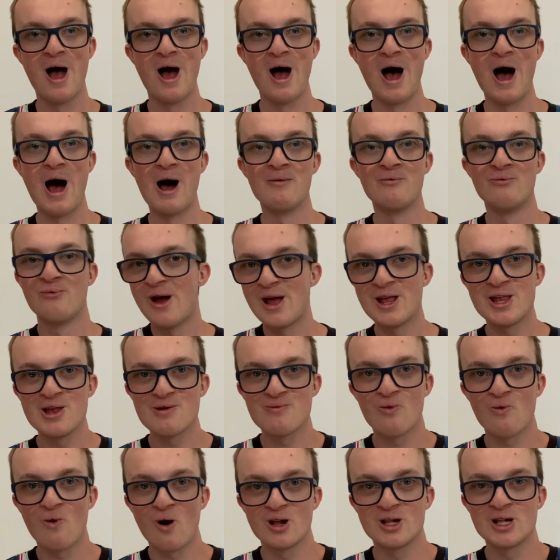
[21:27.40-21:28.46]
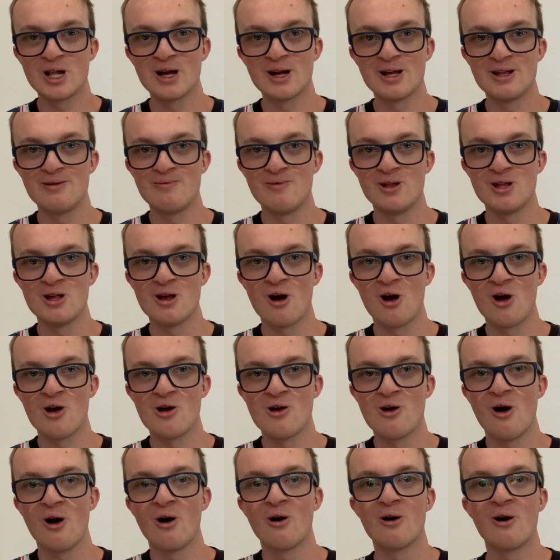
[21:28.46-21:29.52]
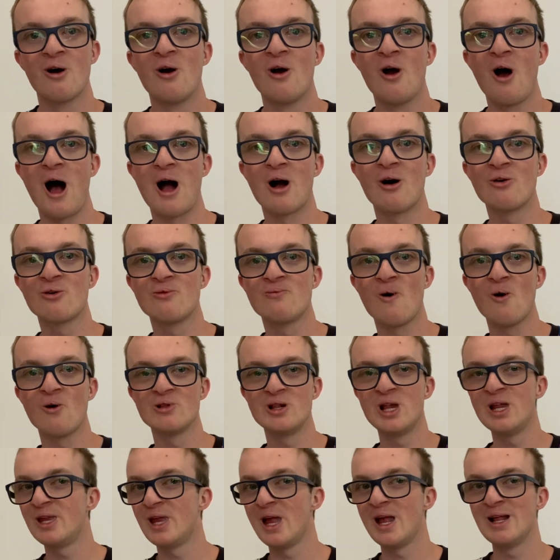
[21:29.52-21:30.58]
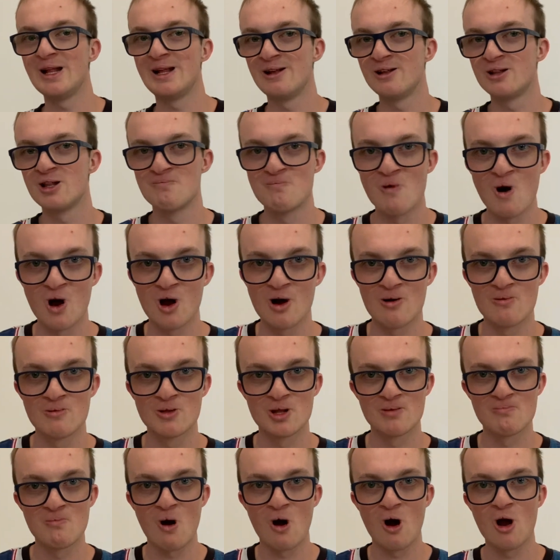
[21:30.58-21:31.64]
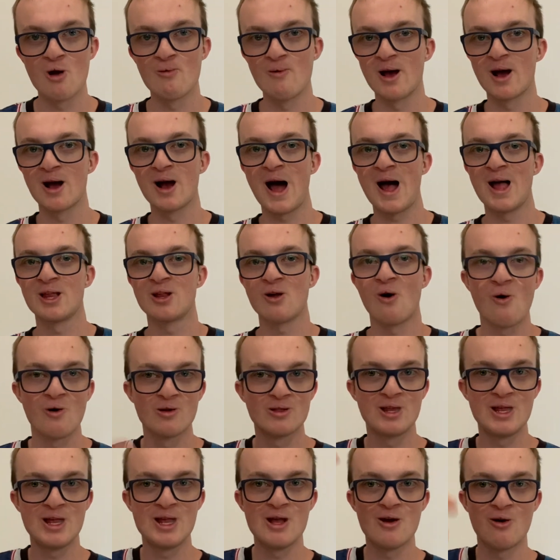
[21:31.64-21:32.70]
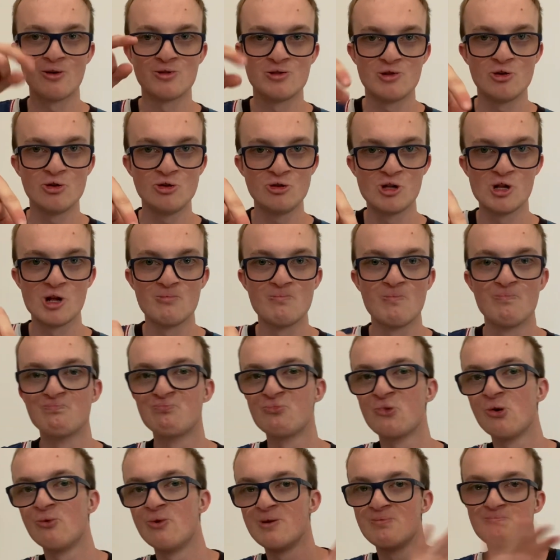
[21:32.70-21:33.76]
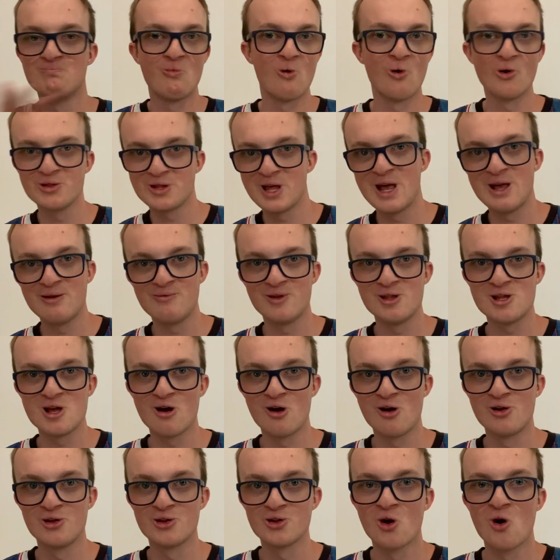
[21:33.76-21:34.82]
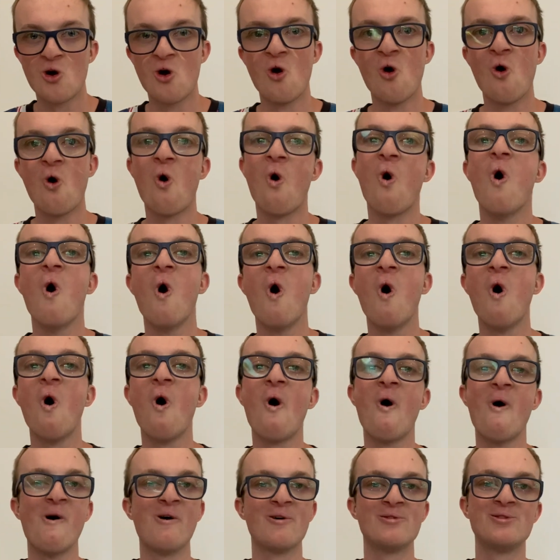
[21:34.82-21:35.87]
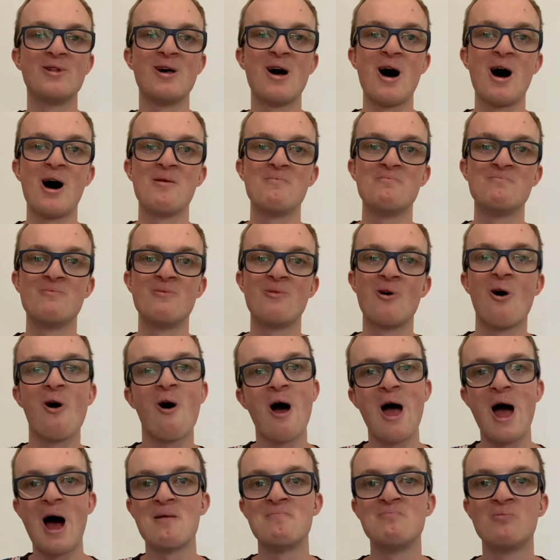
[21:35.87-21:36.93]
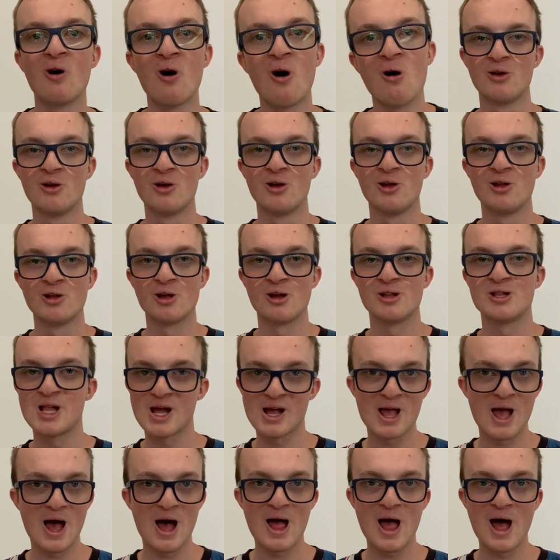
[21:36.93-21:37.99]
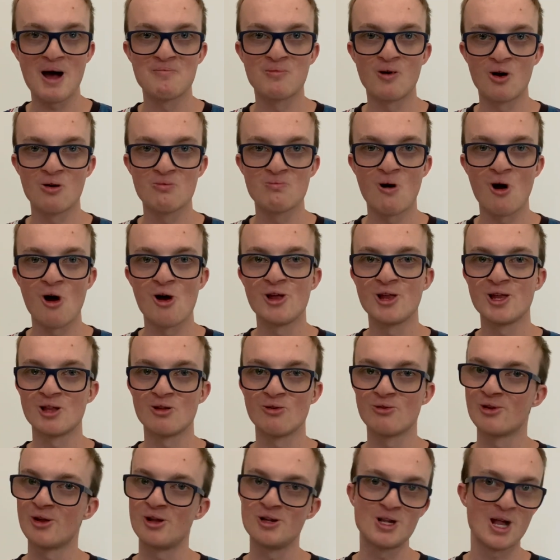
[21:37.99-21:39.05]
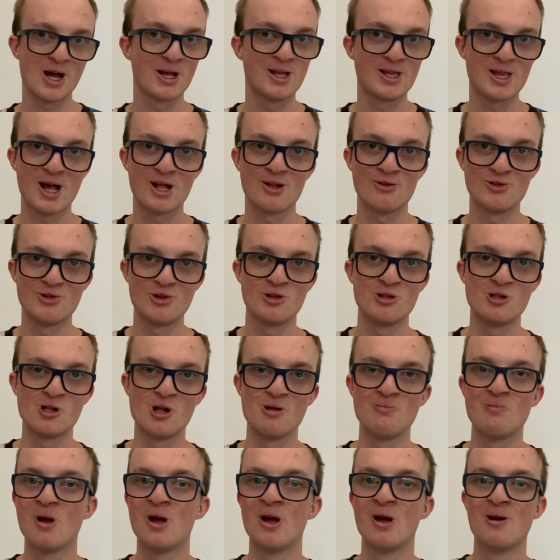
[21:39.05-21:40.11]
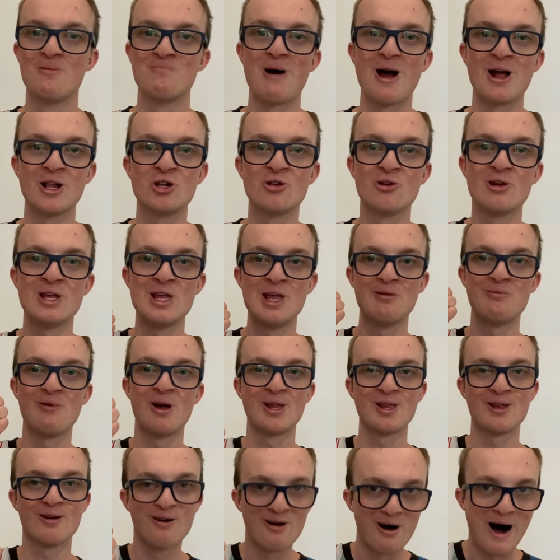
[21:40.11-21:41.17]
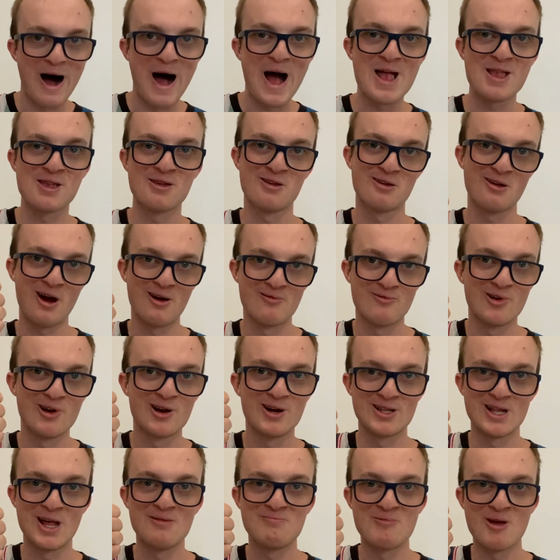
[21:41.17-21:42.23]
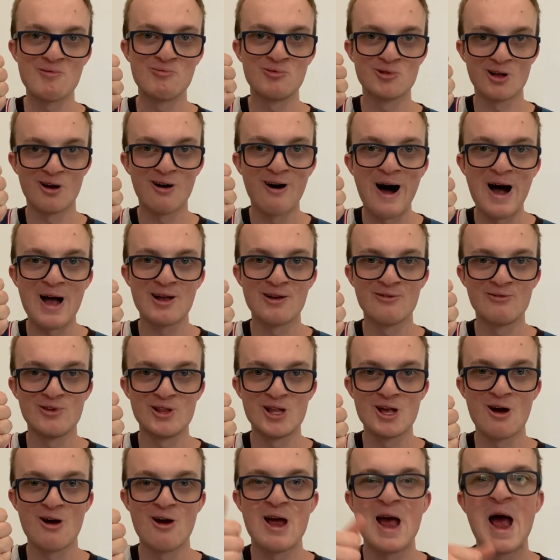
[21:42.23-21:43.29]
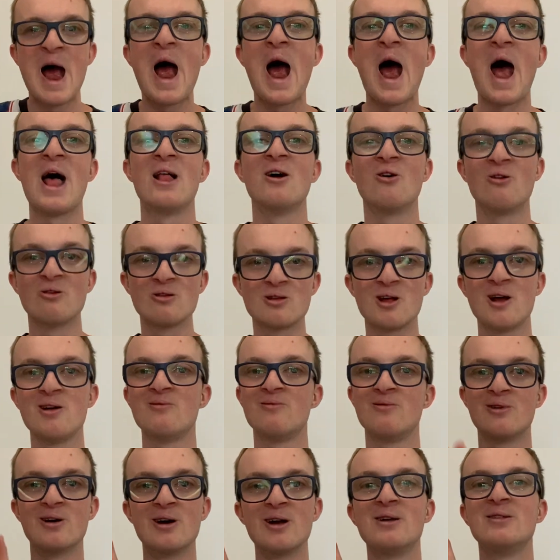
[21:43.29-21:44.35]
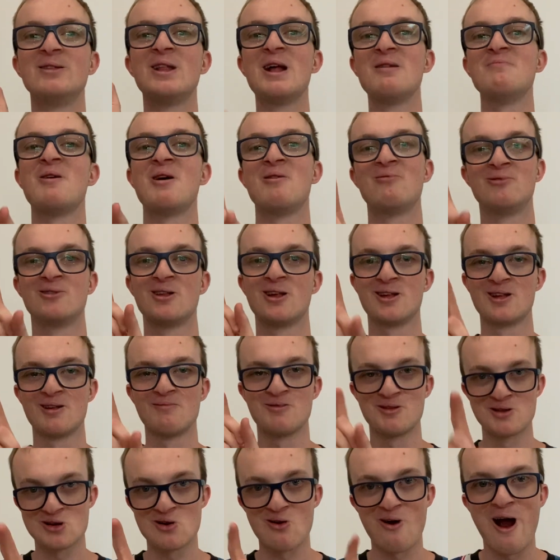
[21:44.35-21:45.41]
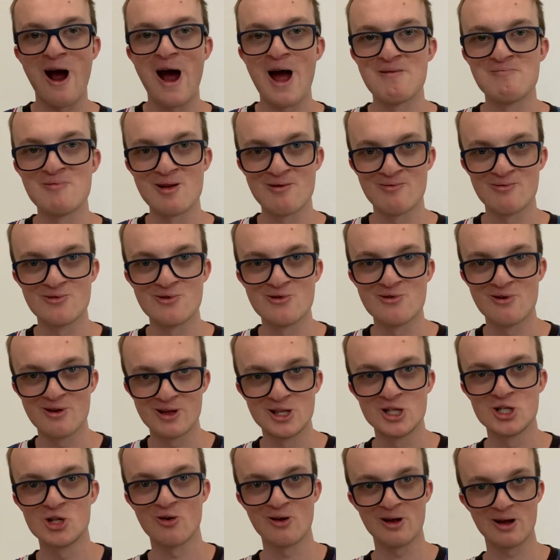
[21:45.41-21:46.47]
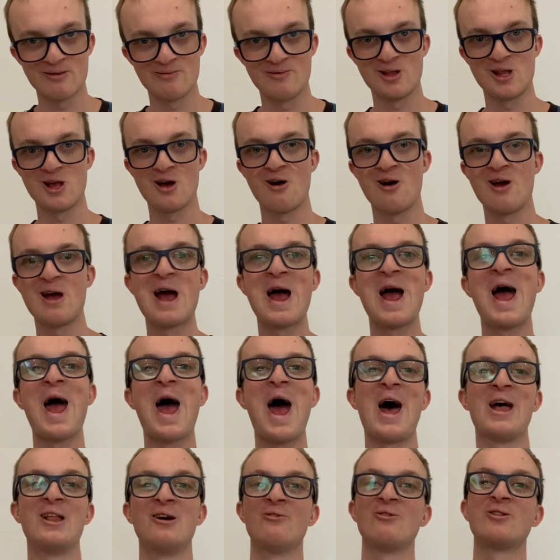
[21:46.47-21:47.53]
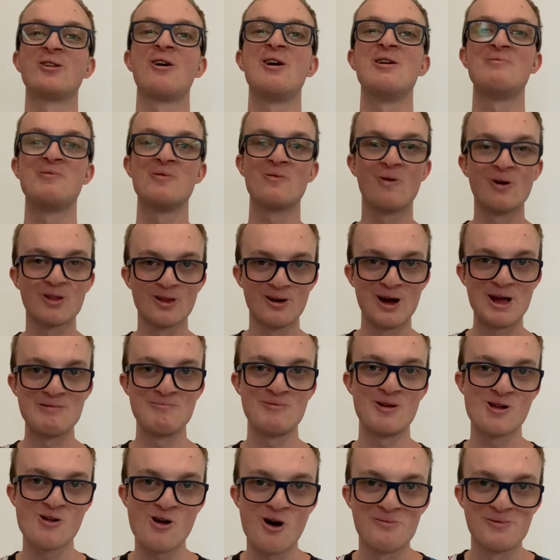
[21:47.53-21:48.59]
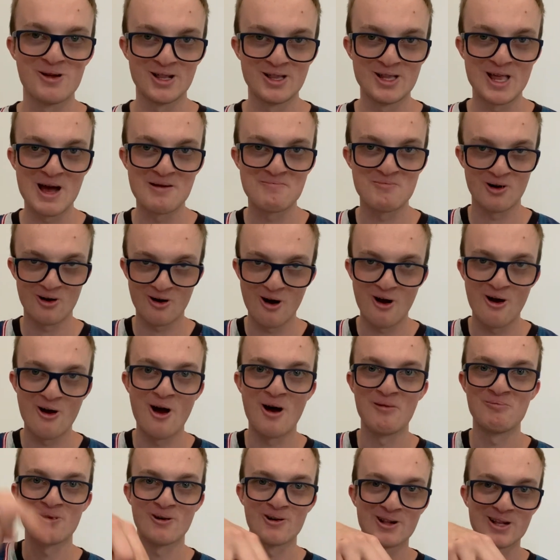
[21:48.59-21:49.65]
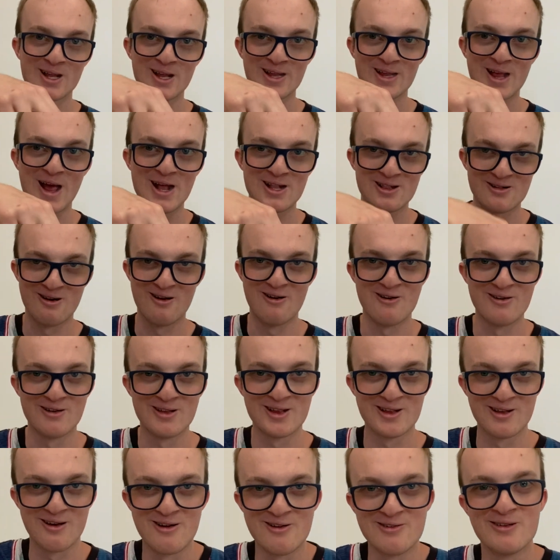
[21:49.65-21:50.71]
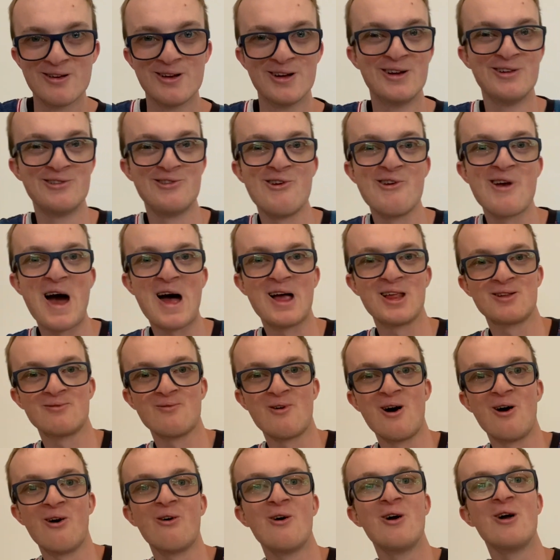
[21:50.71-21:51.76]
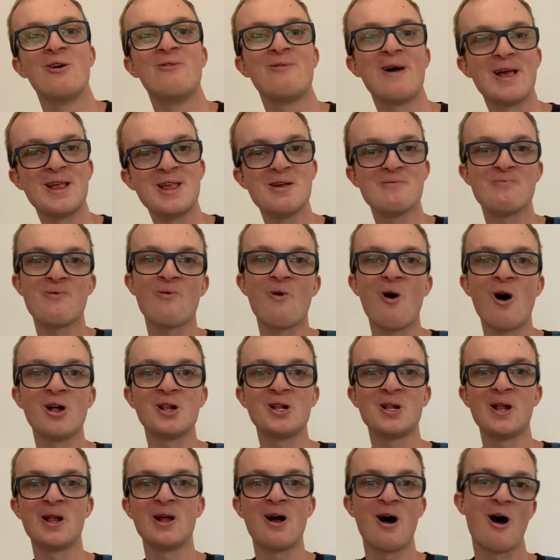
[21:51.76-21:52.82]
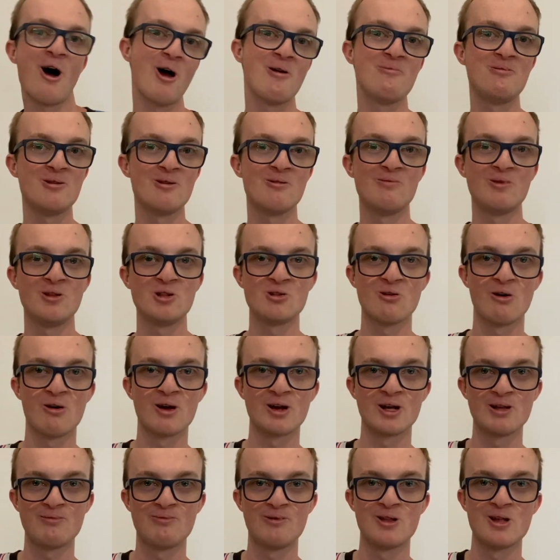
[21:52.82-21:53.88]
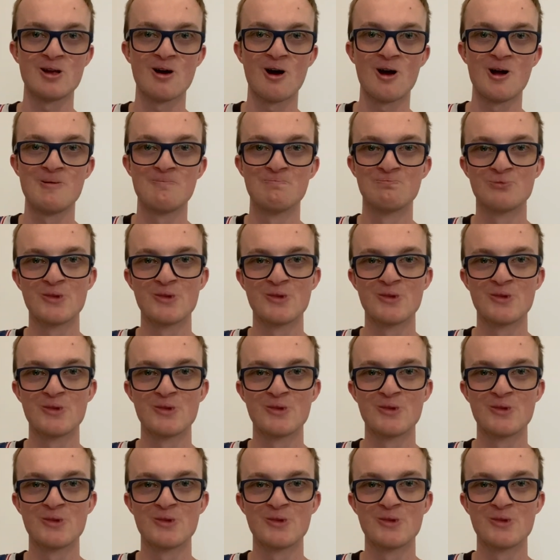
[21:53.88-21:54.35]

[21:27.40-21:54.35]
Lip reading: Thank you for watching this video. I look forward to seeing you tomorrow, whether that's on here on YouTube with more tea videos or on our blog. So check out our blog post and also check us out on YouTube. Make sure to give us a like. I really need people to like the video, and I also really need people to subscribe if you enjoyed the video. And also, if you want to leave me a comment down below, I'm not going to say no, so do that as well. Thank you for watching. I hope you've enjoyed this video.